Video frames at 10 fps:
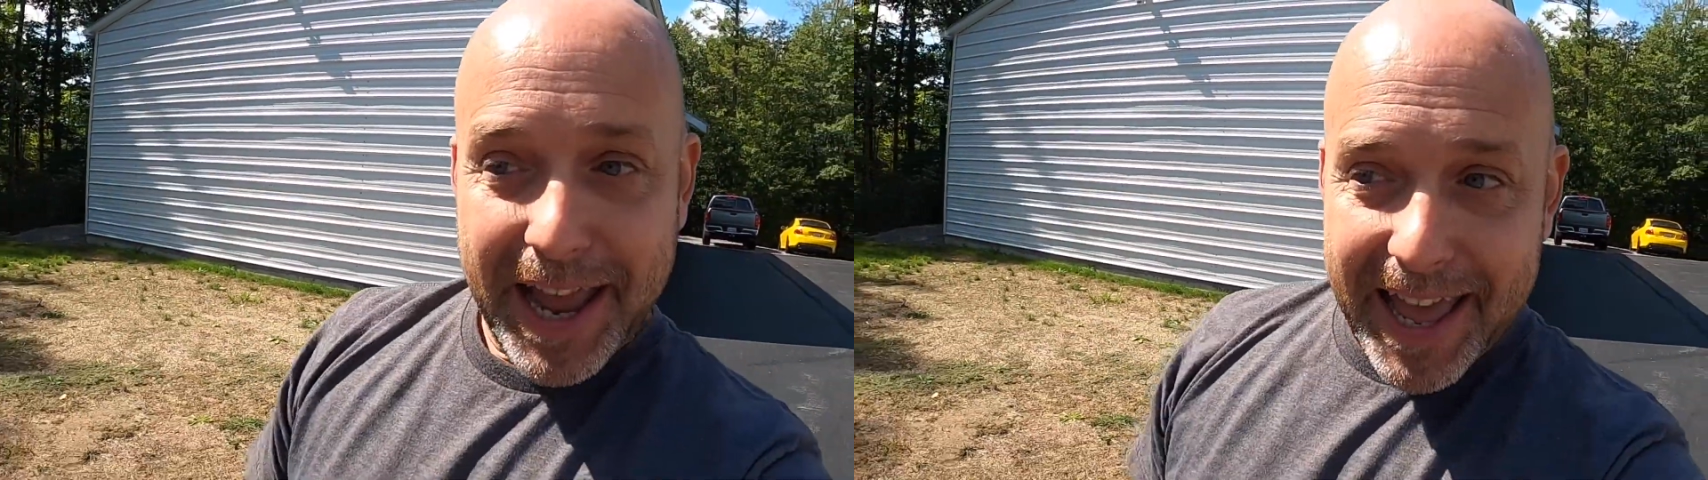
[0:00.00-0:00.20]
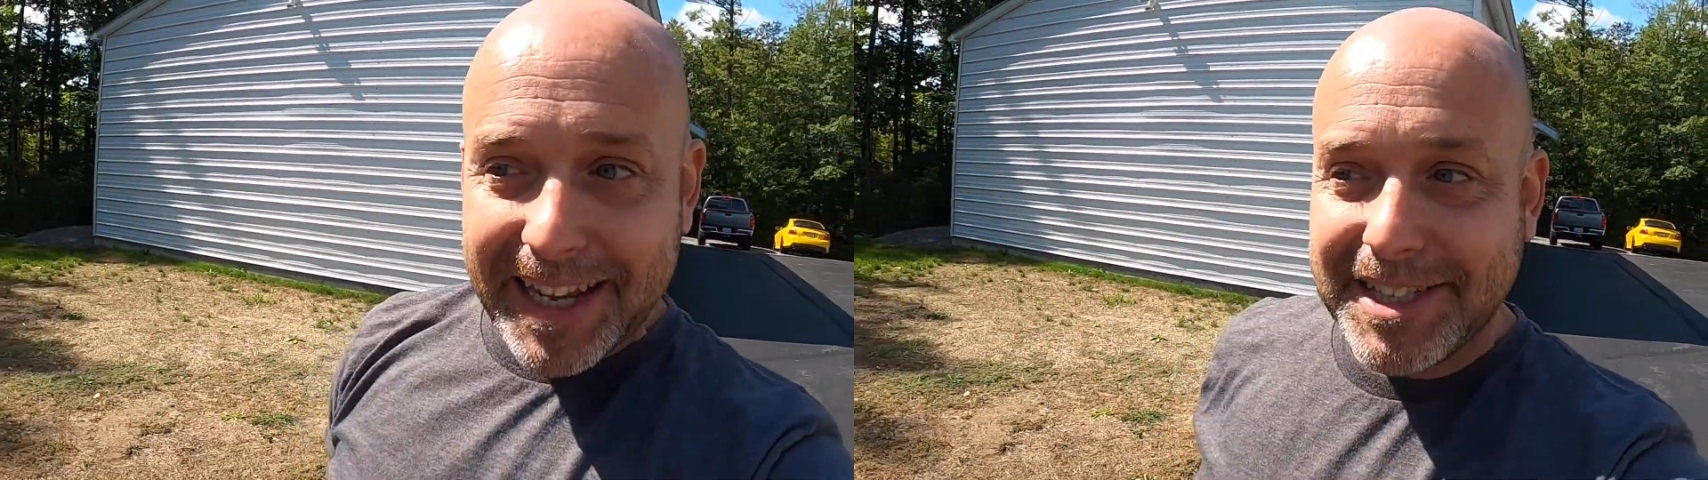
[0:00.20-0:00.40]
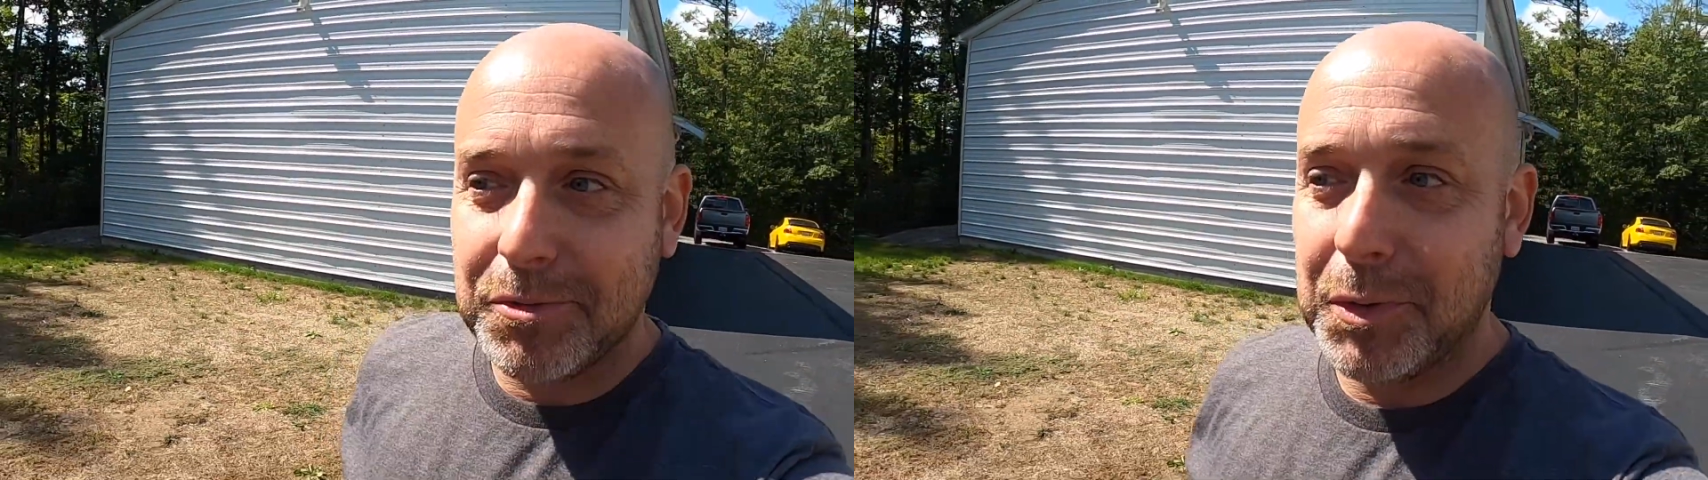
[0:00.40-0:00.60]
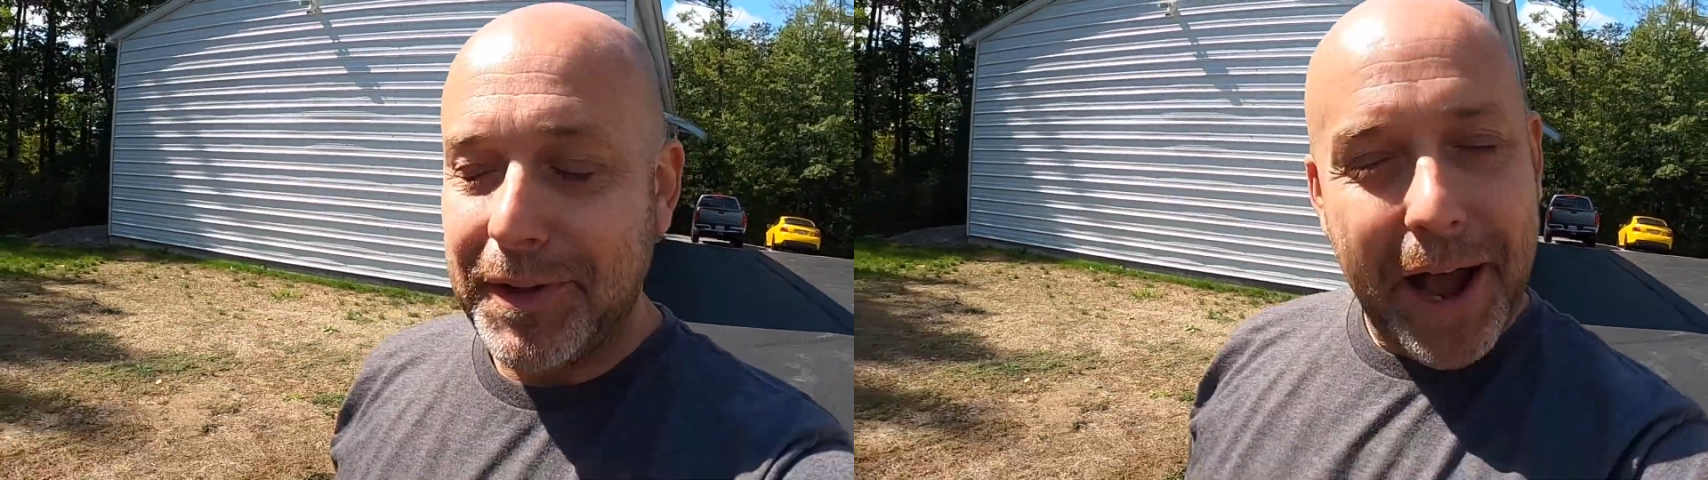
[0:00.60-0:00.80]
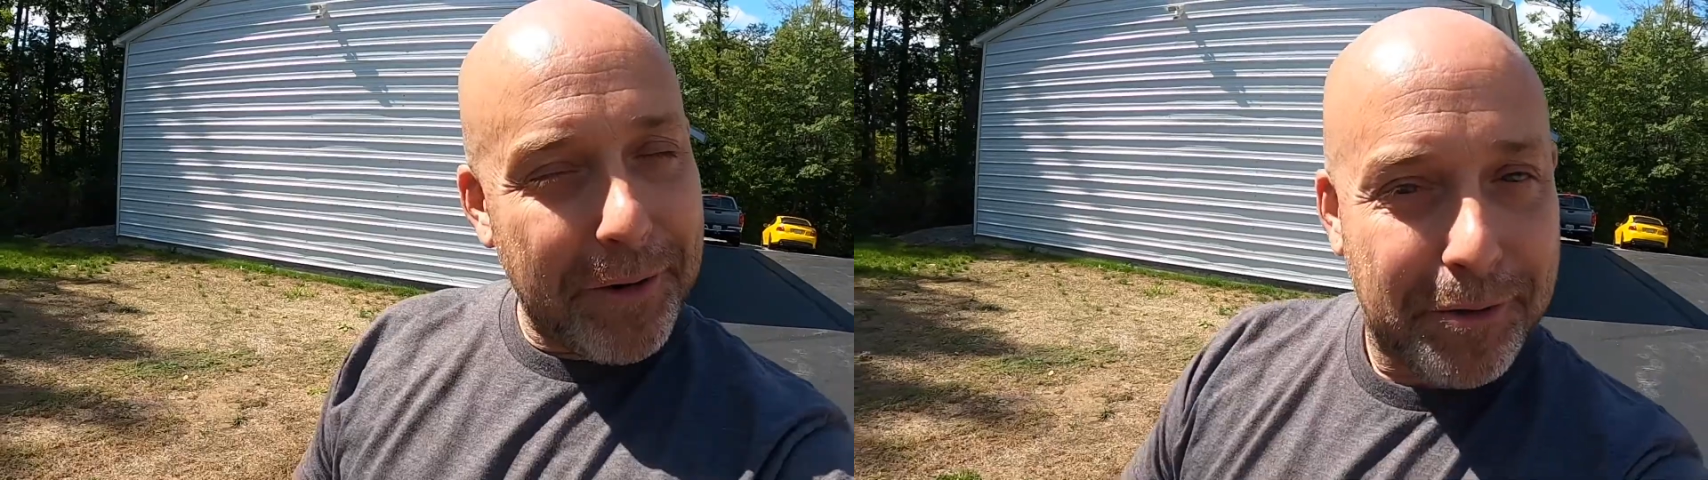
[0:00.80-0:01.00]
X will
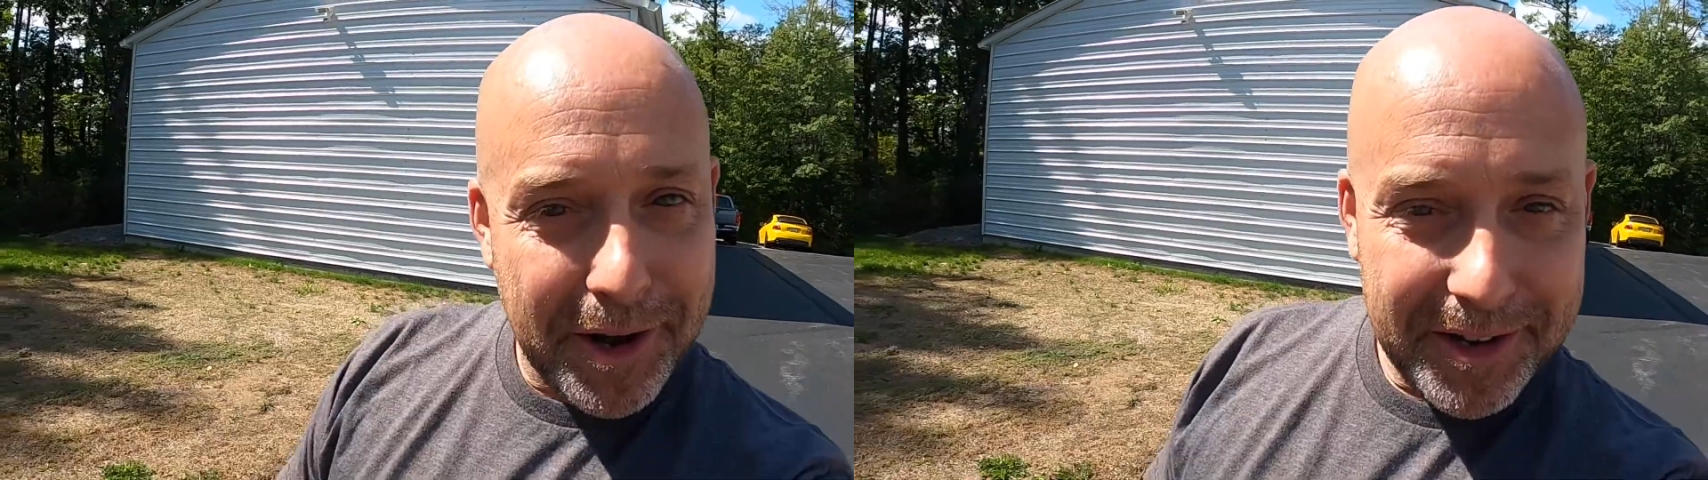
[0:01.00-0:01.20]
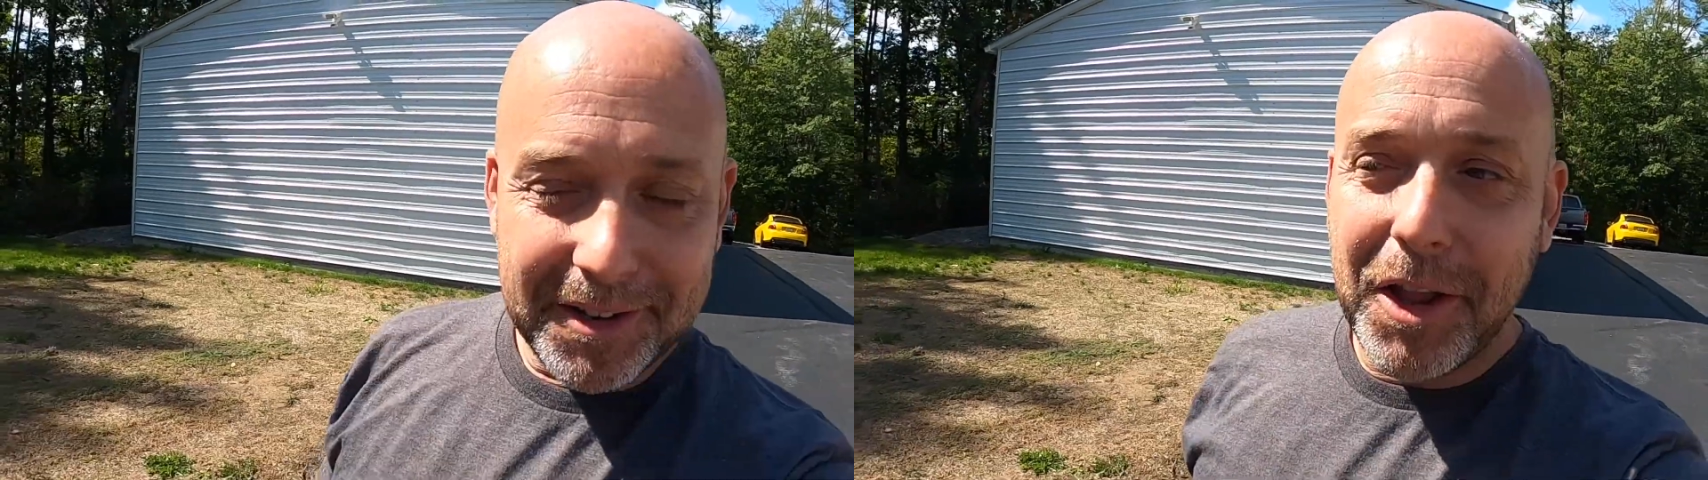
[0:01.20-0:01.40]
not run